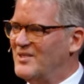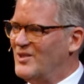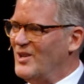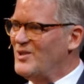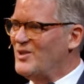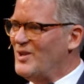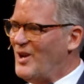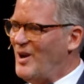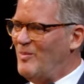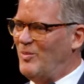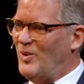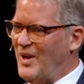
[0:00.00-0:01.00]
Just a
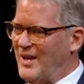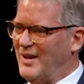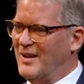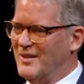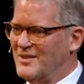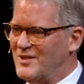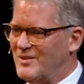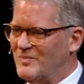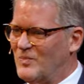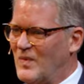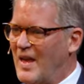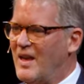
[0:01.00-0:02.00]
couple hands.
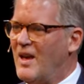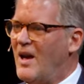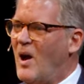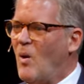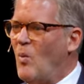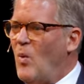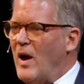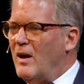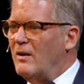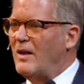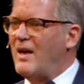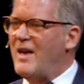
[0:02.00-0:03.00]

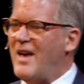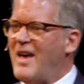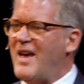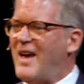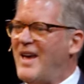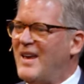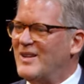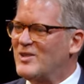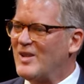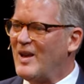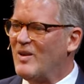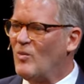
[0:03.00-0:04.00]
Well,
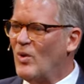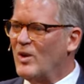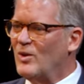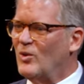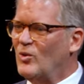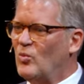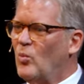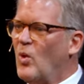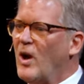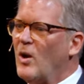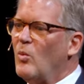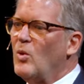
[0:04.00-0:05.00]
it's like one of those,
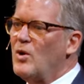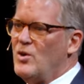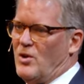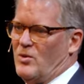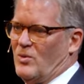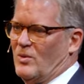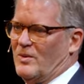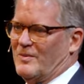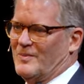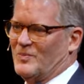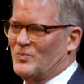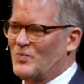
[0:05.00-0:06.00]
where were you?
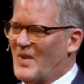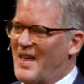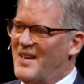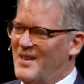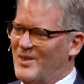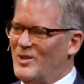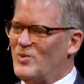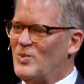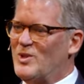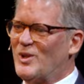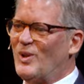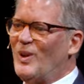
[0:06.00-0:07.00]
This
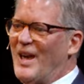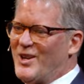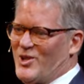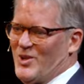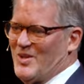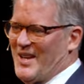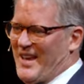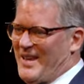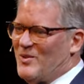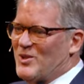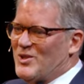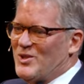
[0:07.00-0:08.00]
was election
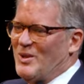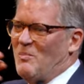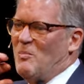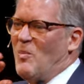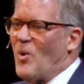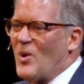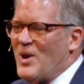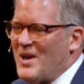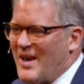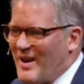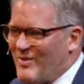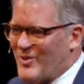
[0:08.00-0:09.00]
day. It was the
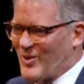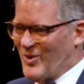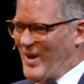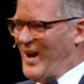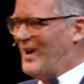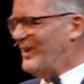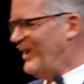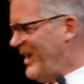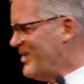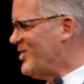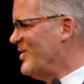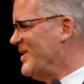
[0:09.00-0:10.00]
morning after
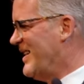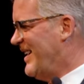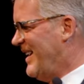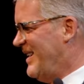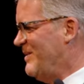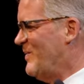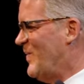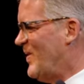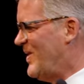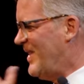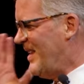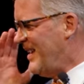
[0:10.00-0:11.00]
election day
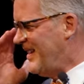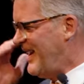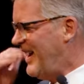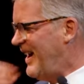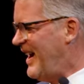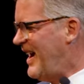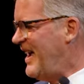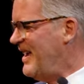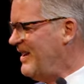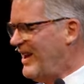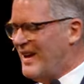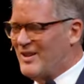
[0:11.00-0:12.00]
that
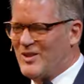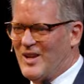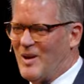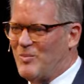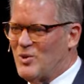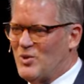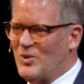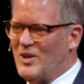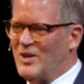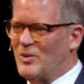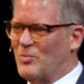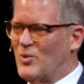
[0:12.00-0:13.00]
I had the
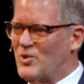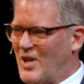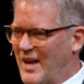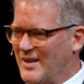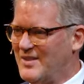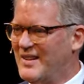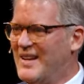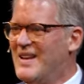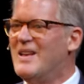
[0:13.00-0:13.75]
opportunity to present.